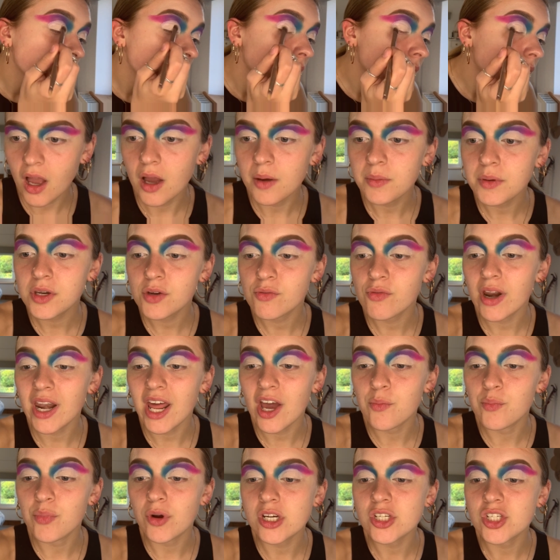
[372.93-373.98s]
I'm going to run out
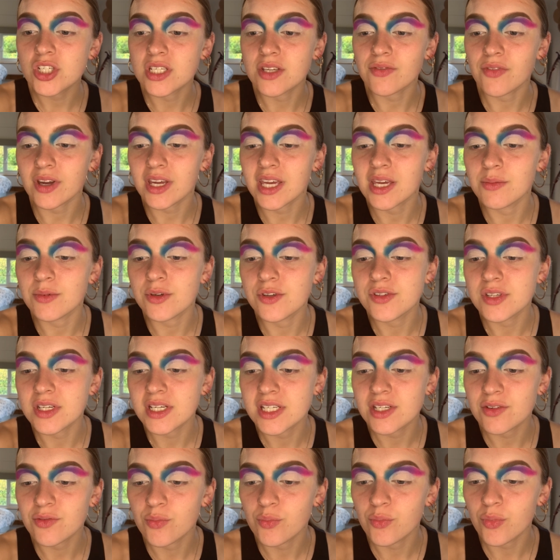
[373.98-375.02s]
of brushes if I keep using a
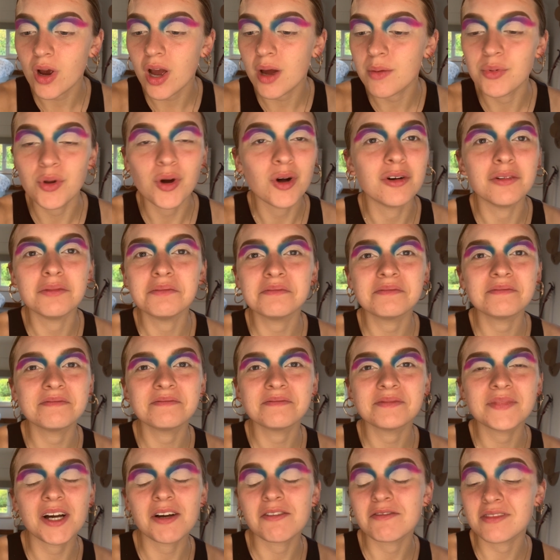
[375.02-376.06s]
different brush. I'm not.
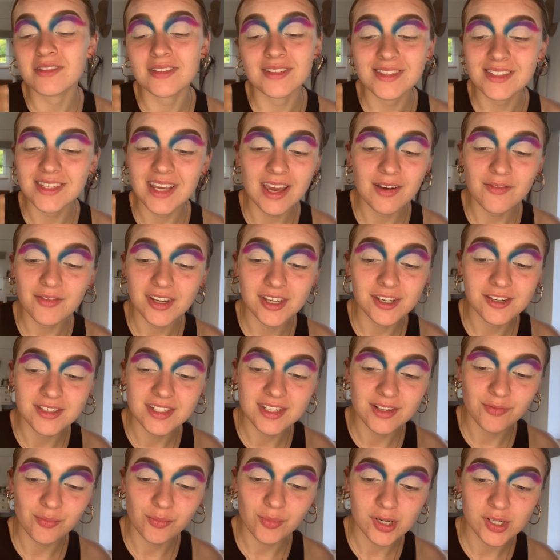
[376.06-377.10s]
I was going to say if I use a
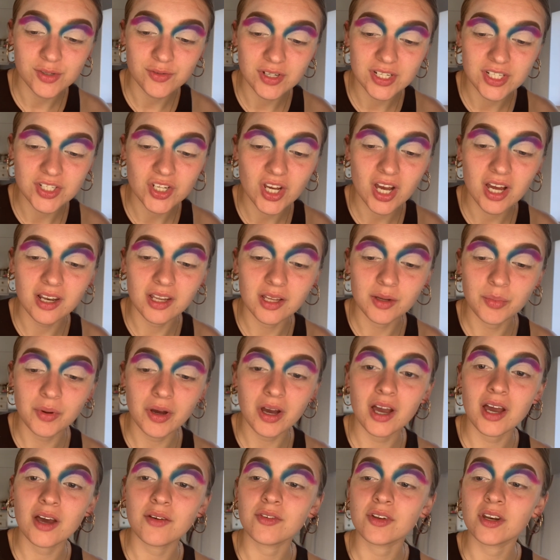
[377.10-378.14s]
different brush for each colour, but
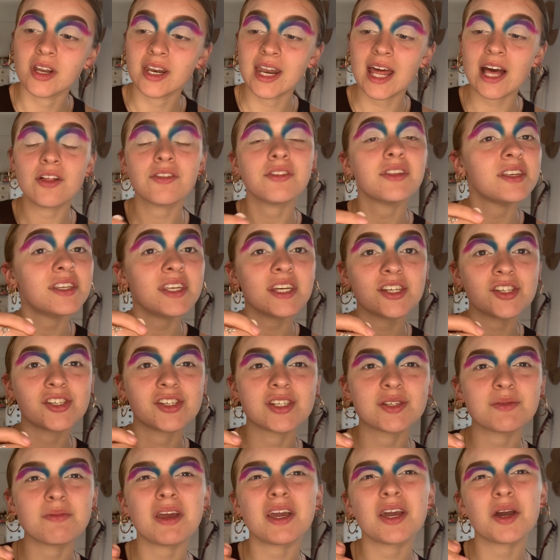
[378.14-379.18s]
I have an unhealthy addiction
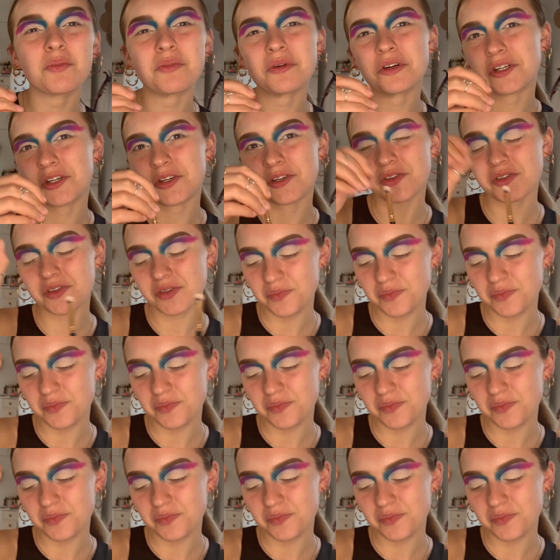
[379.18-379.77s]
to makeup brushes.